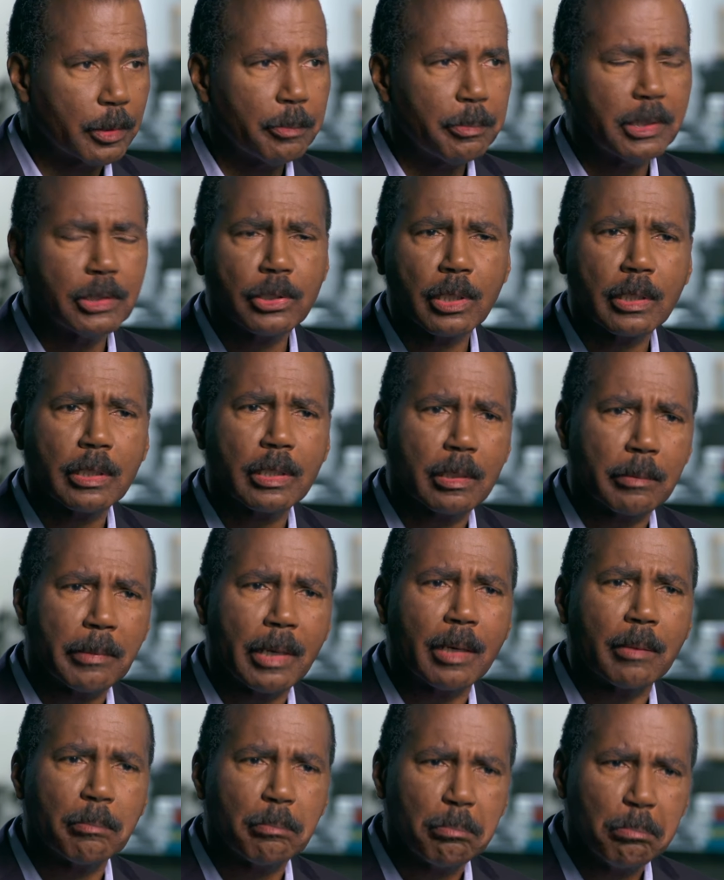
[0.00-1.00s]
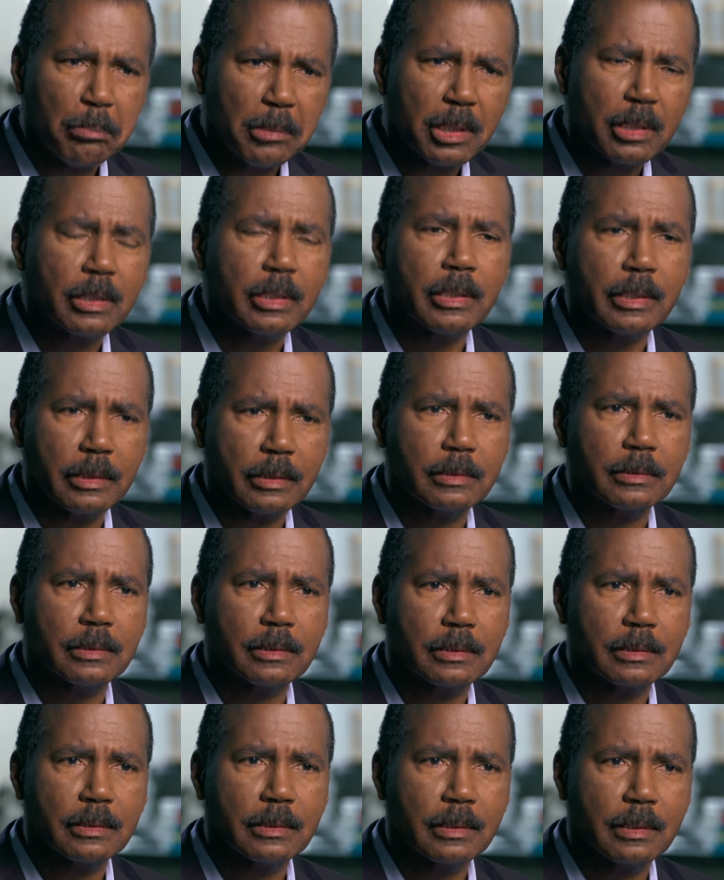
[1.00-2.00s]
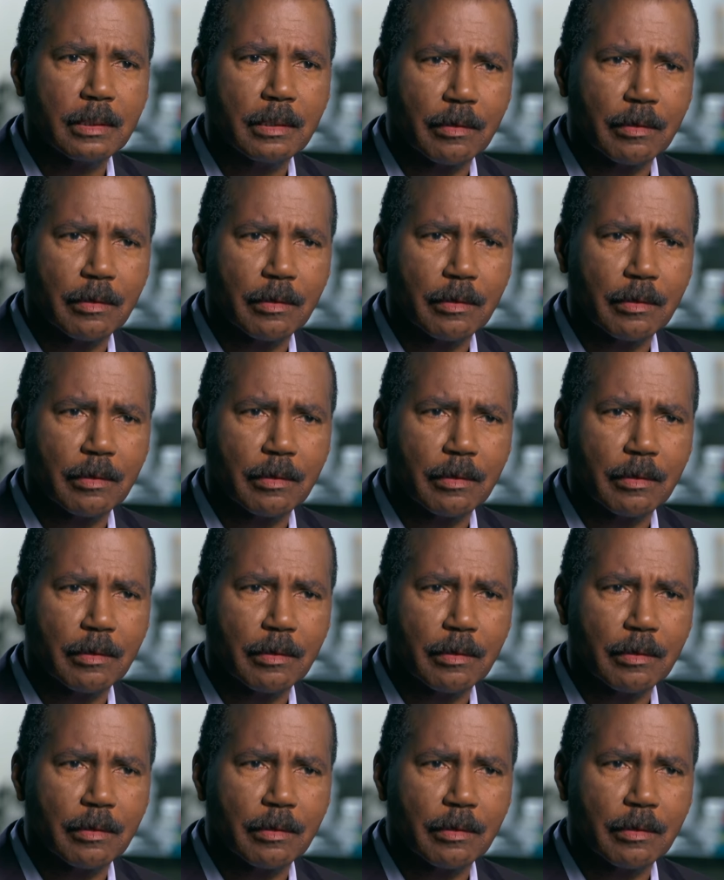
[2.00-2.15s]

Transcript: we'd be talking about millions